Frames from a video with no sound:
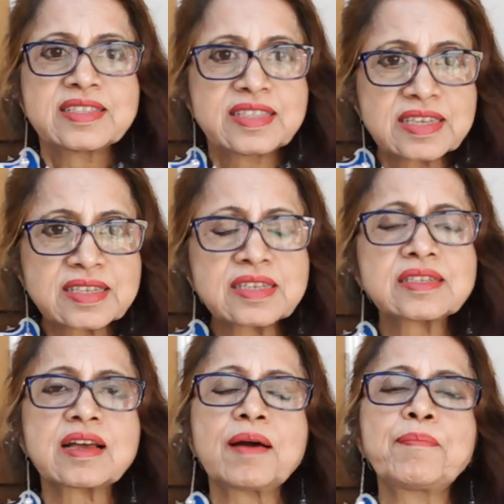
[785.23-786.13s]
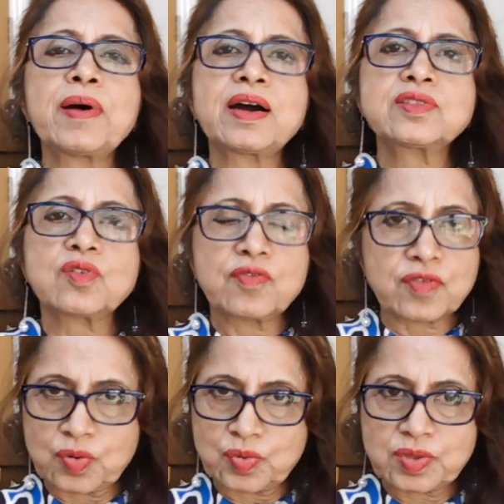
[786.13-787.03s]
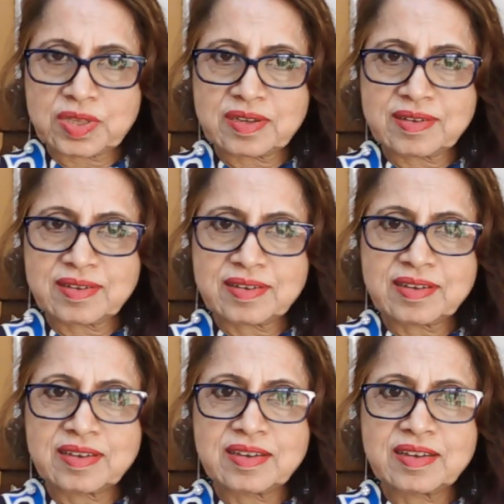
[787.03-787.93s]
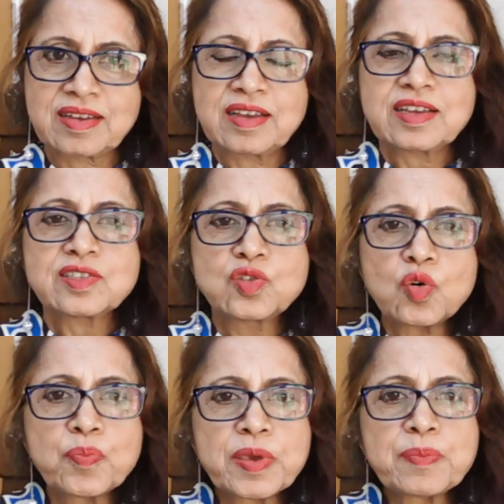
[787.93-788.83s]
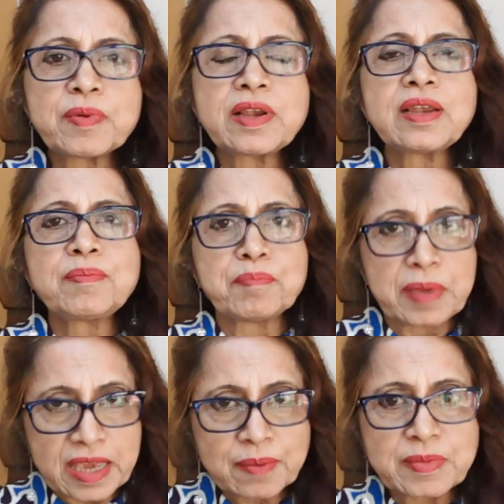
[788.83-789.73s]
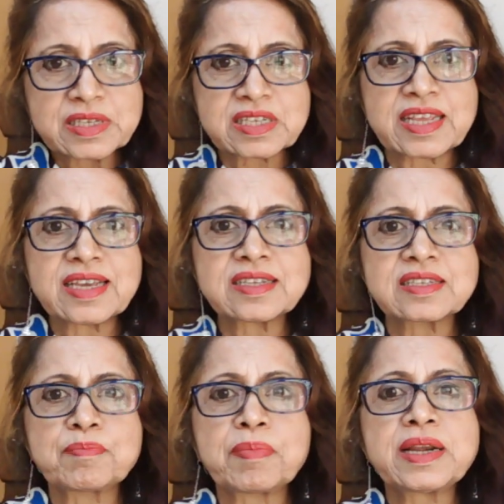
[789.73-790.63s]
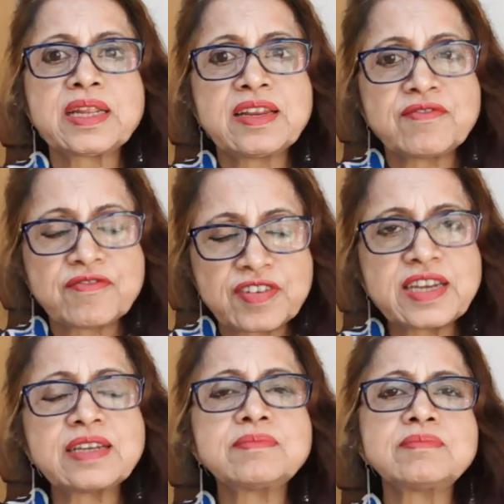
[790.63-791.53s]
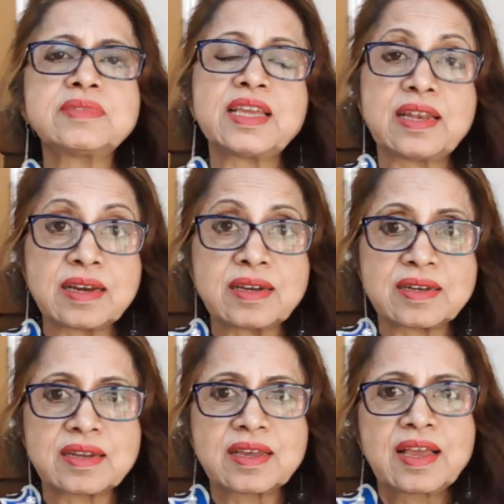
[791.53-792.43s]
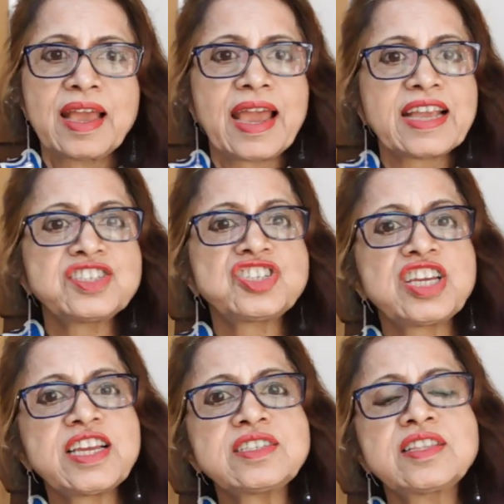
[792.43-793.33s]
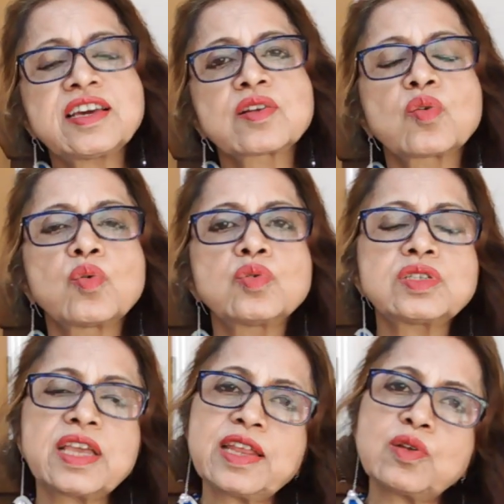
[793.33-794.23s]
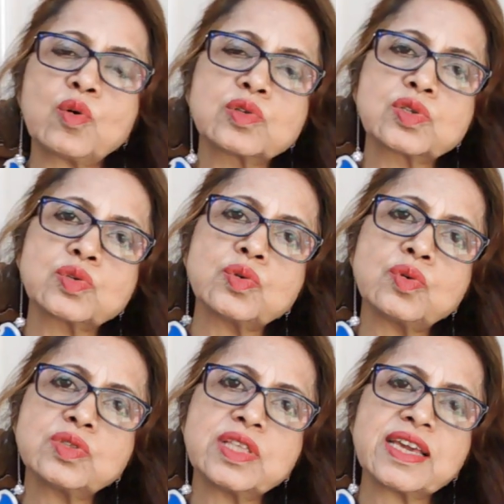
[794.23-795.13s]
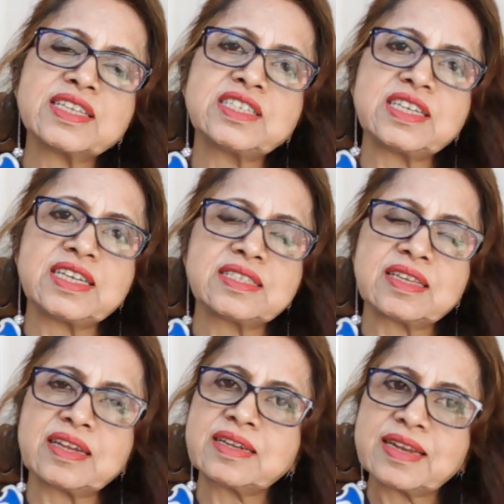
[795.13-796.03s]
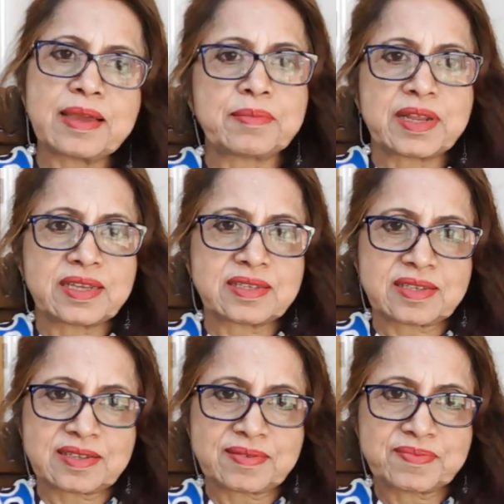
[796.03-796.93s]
This is a path of growth. Though people make mistakes, but in freedom they learn and change their course, and also they can change their timelines.